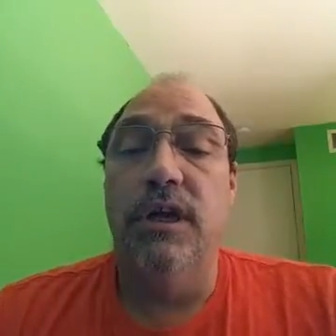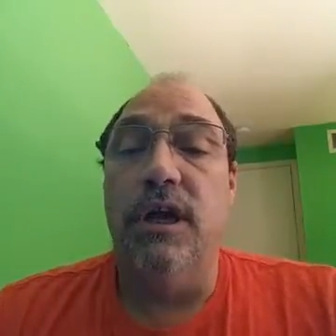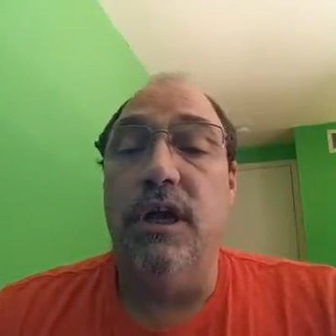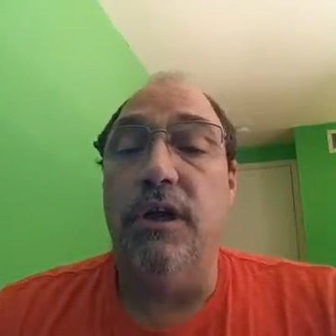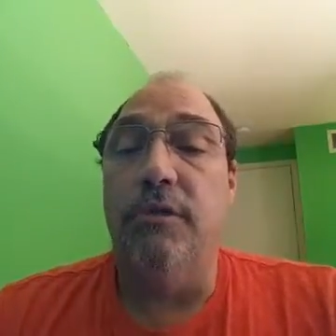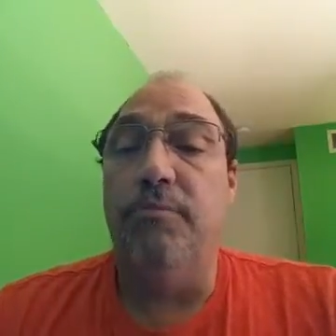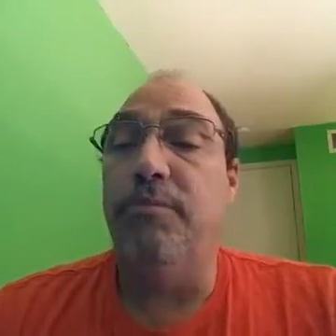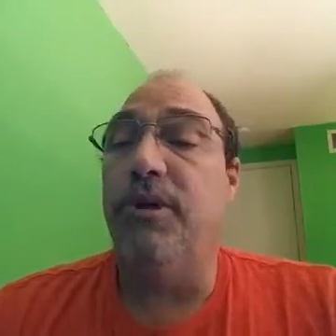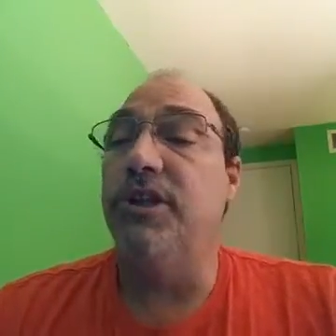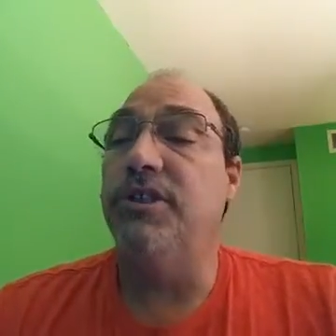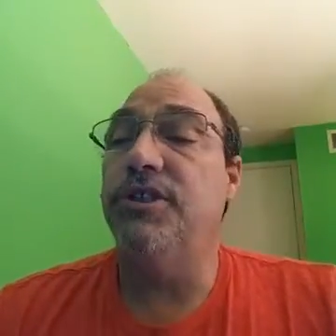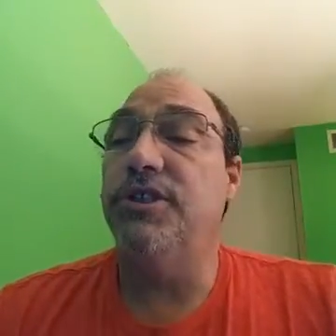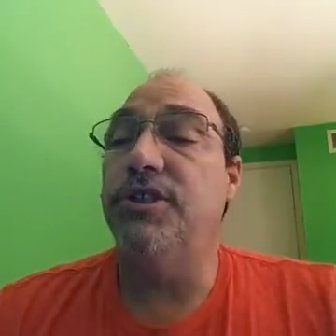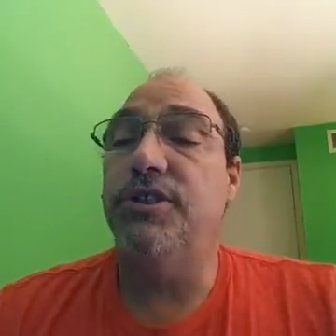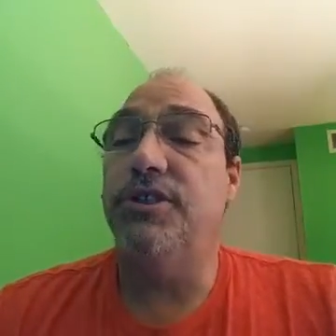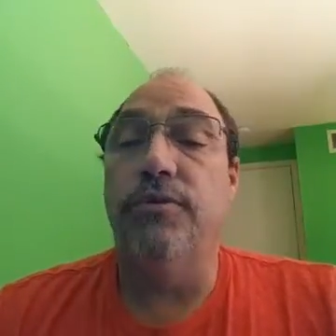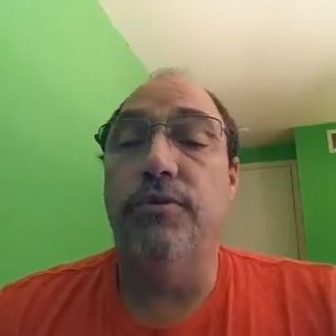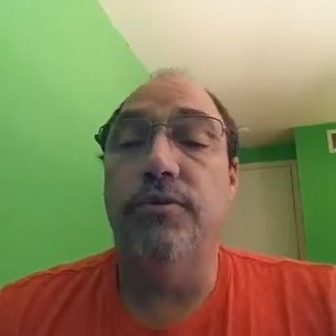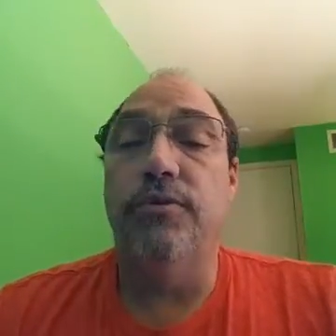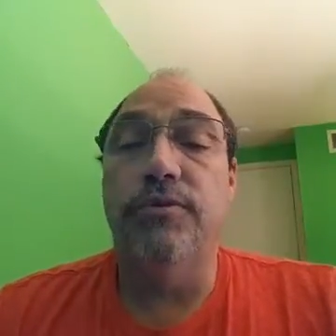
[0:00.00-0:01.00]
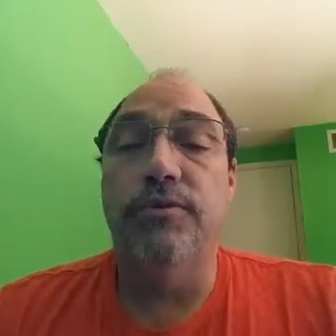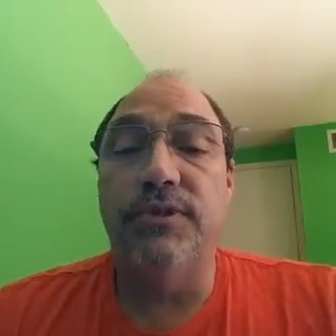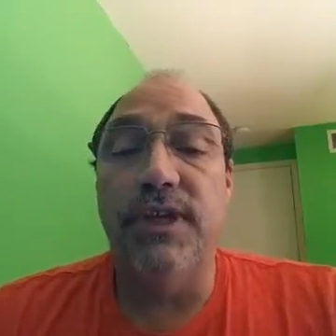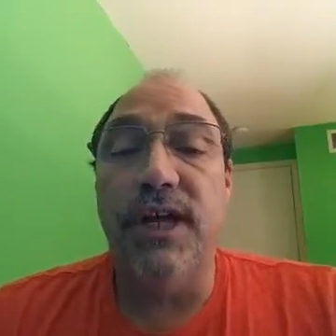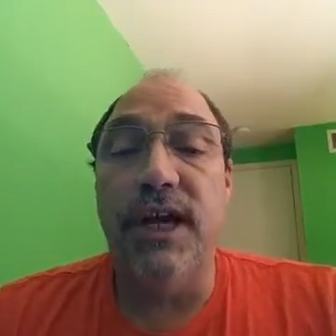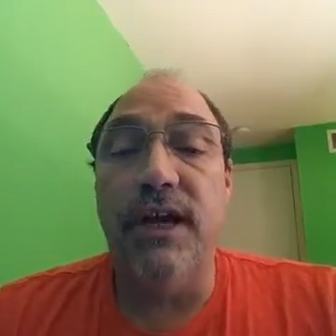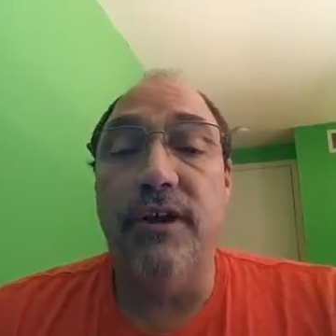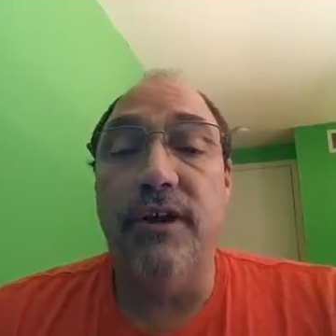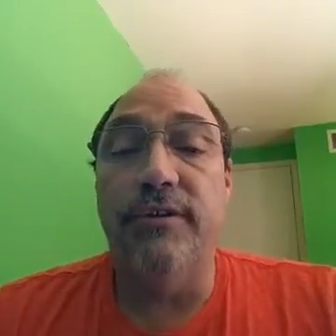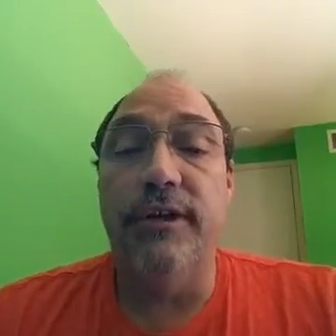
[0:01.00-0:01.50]
a bunch of schools
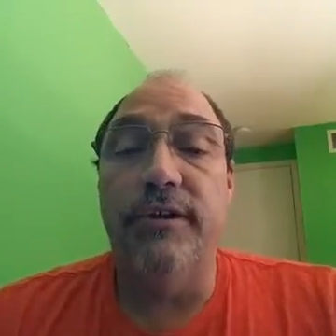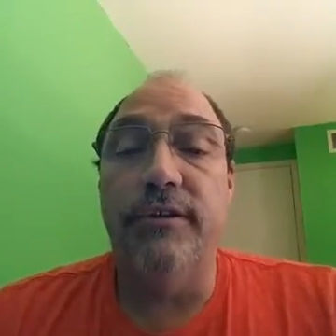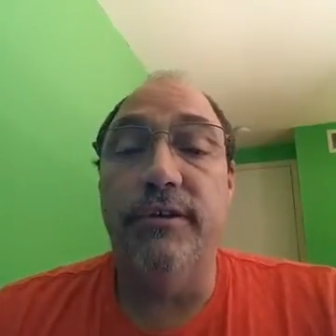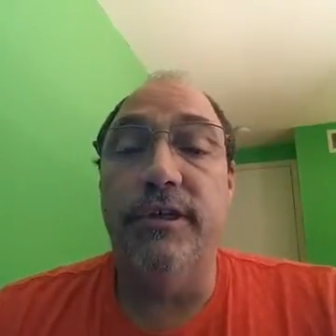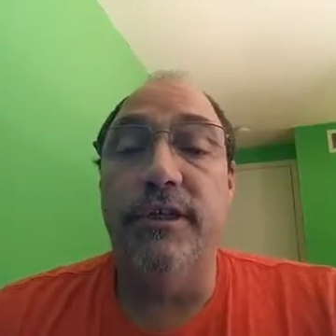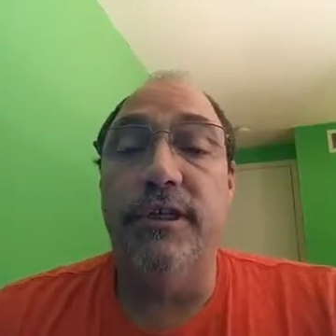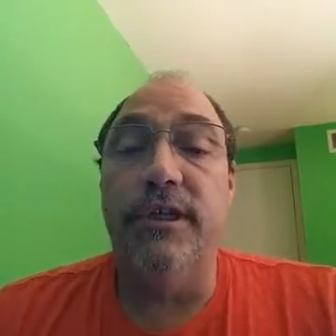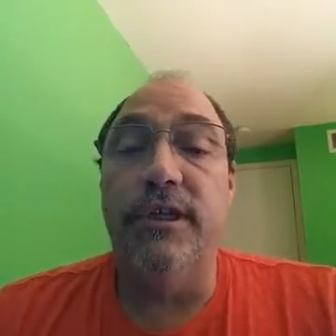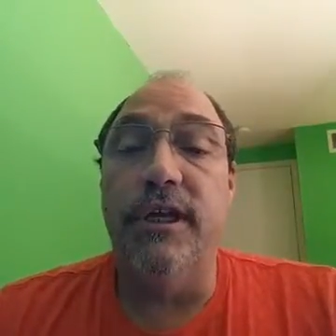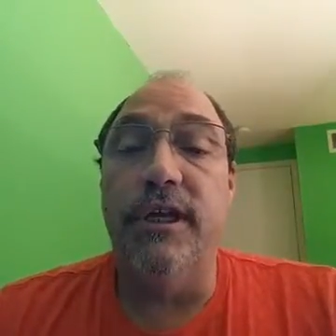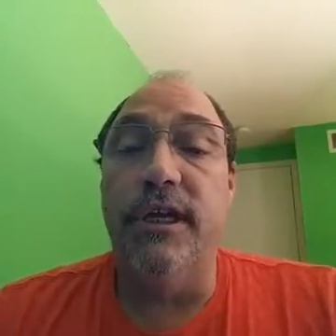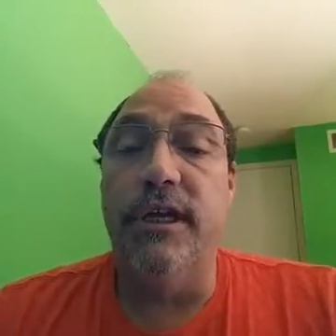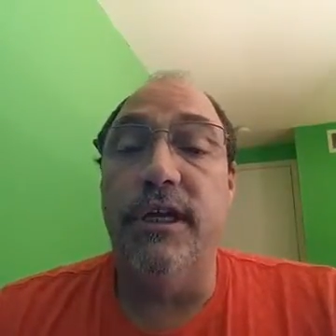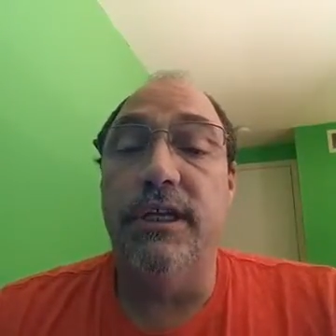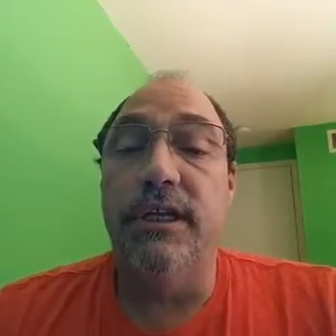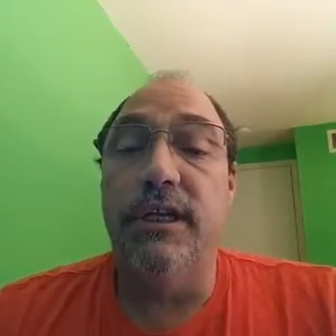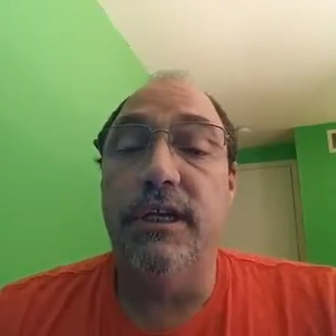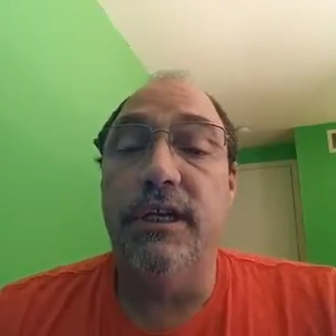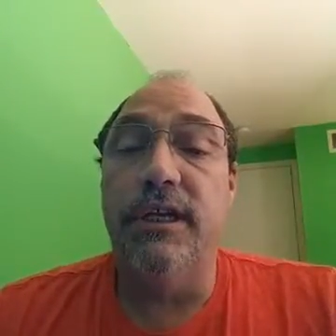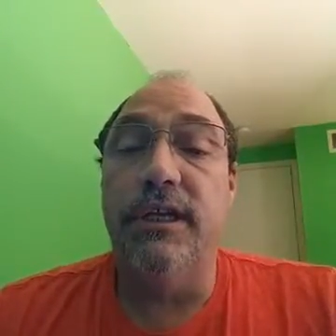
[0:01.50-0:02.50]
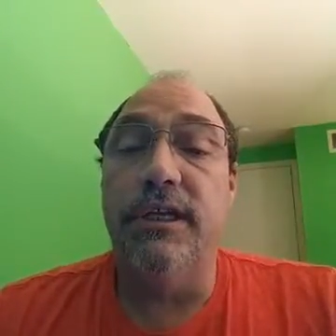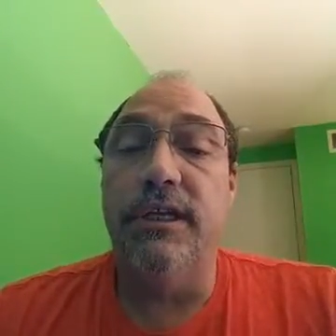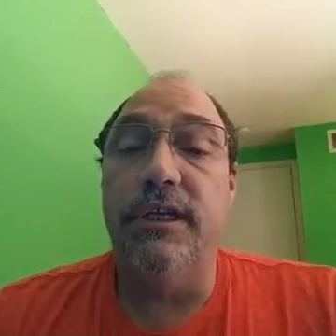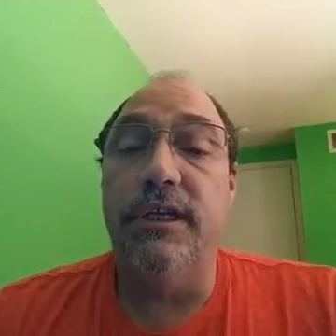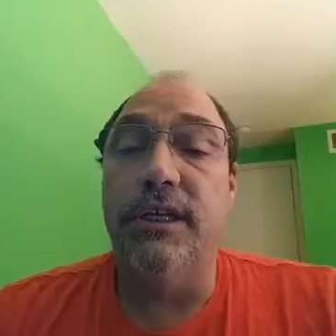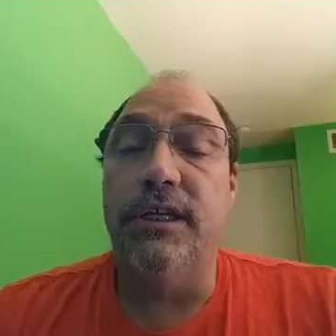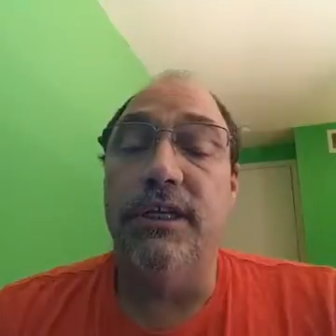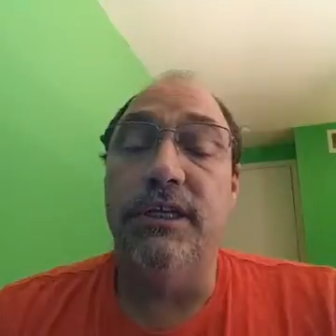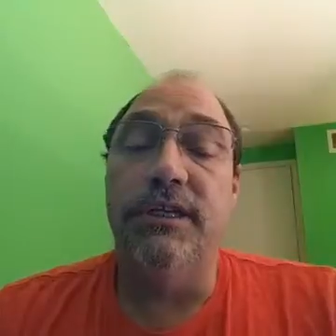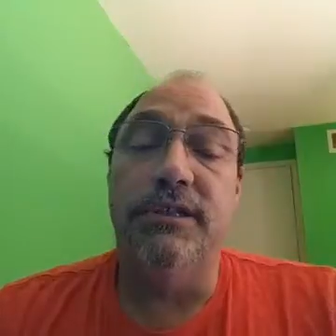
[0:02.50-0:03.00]
down here
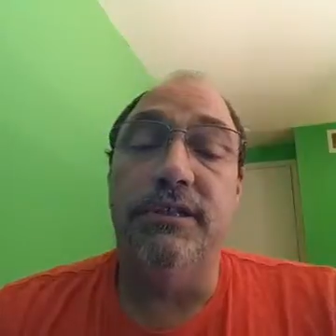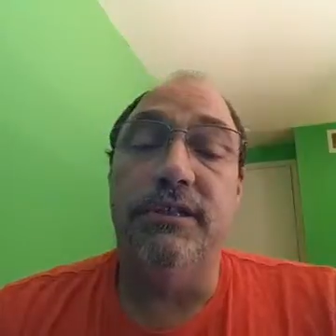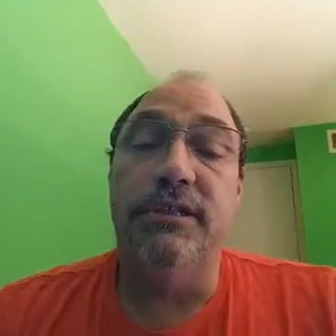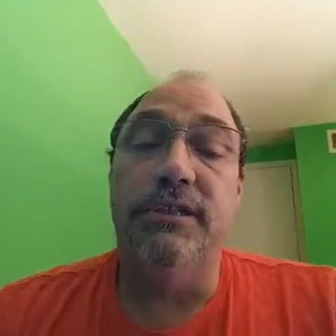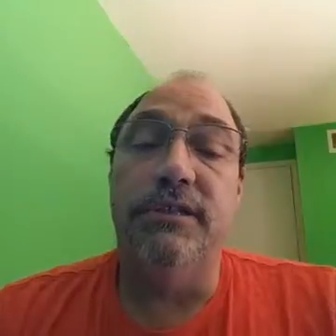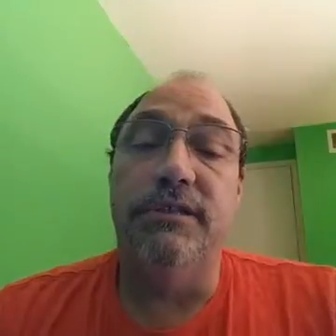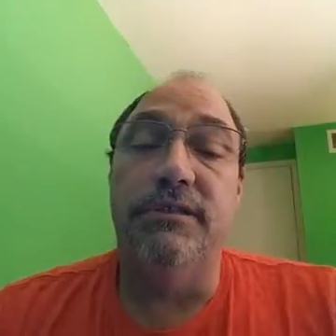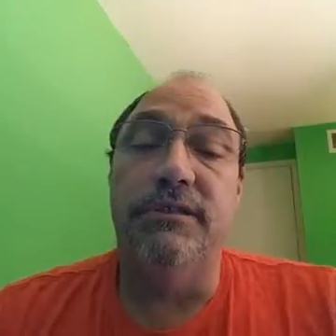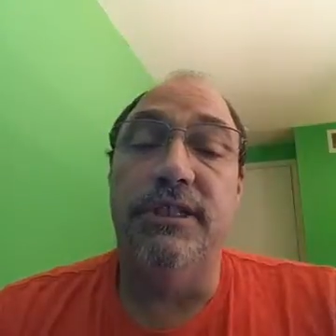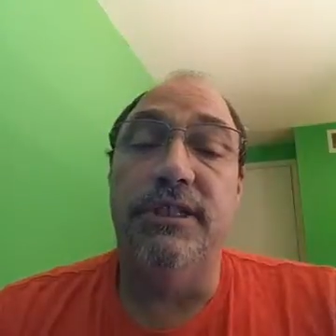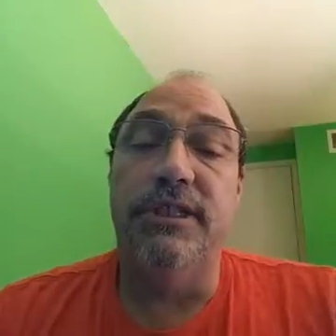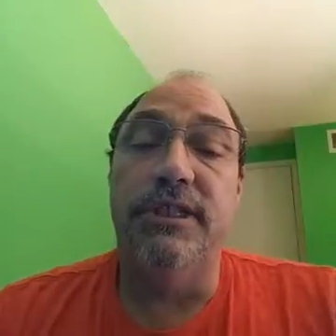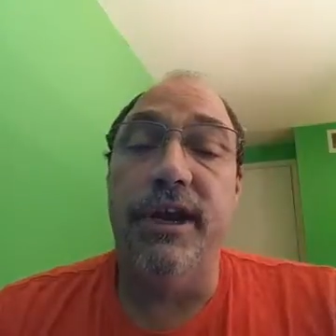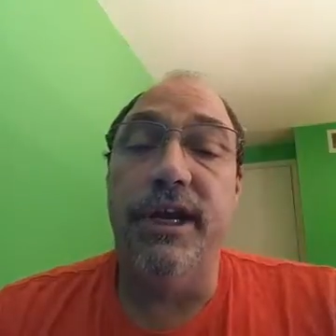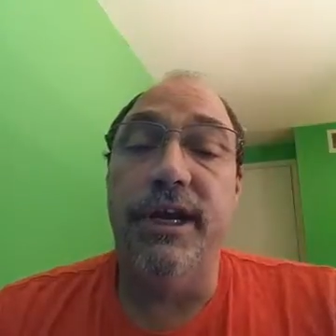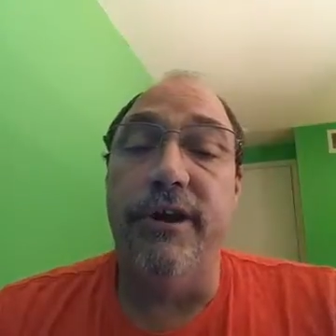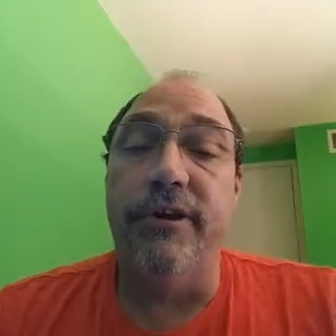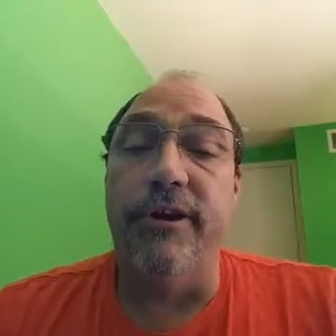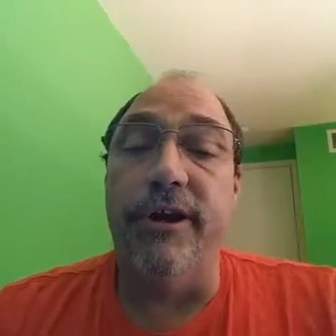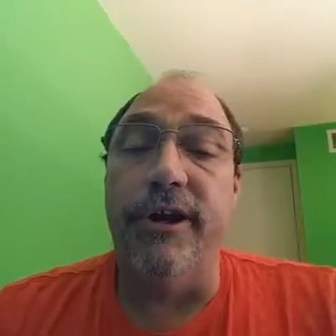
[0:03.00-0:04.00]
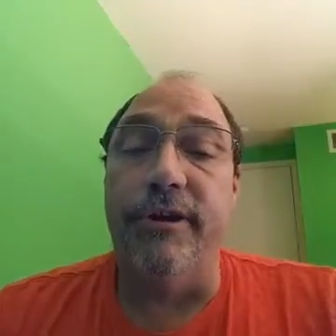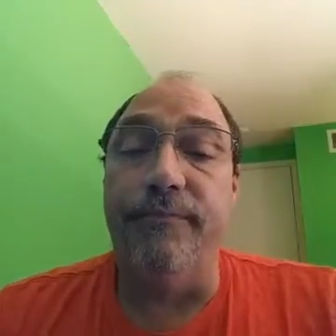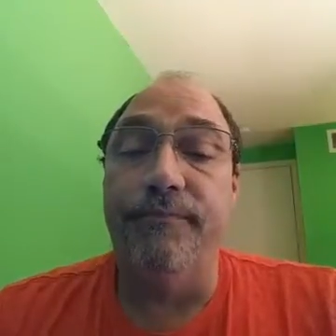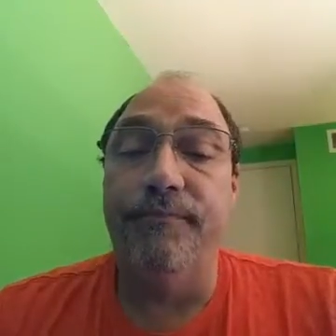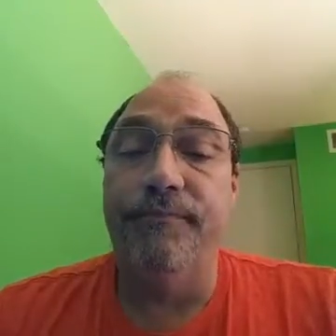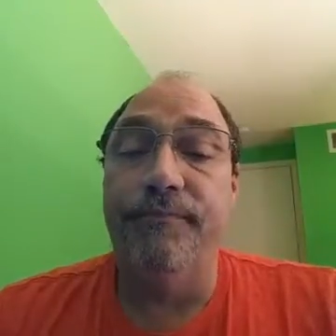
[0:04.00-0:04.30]
in Detroit area.